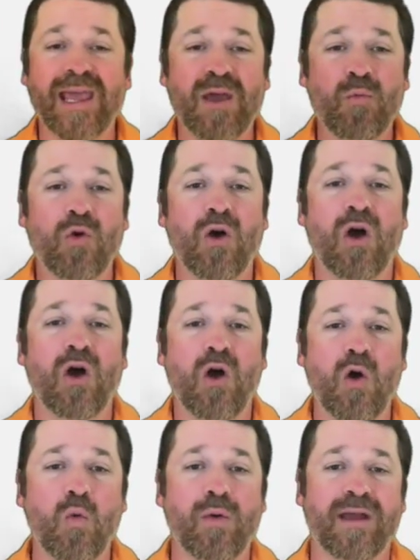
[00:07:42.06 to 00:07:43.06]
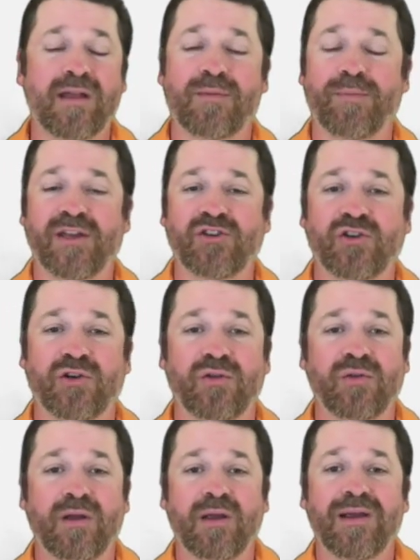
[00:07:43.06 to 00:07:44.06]
It will always be
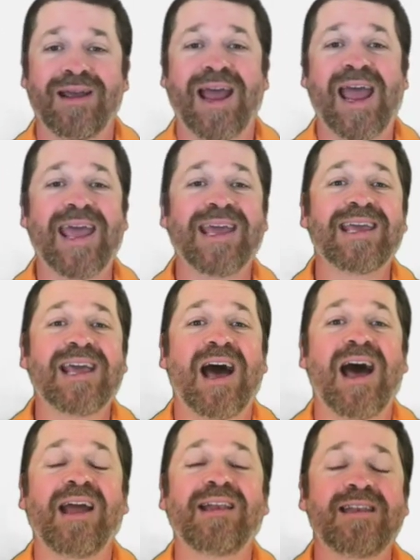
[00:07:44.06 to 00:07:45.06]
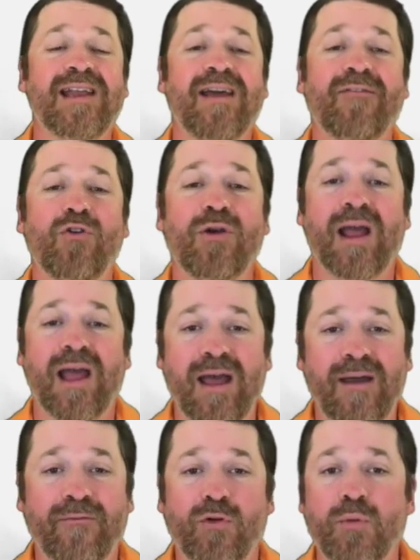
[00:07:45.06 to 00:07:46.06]
true, and God never
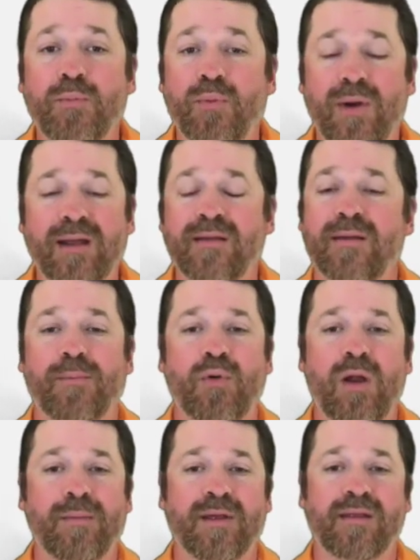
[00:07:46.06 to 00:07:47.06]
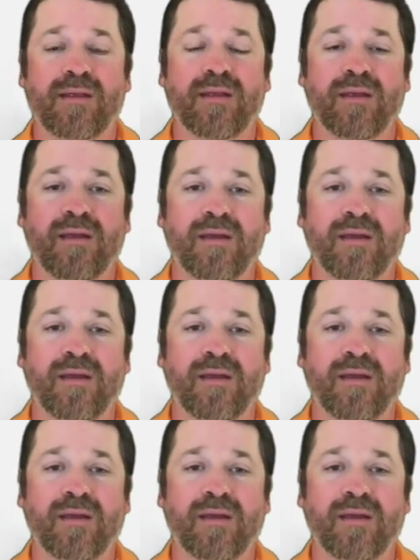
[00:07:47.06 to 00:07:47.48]
ever breaks a promise.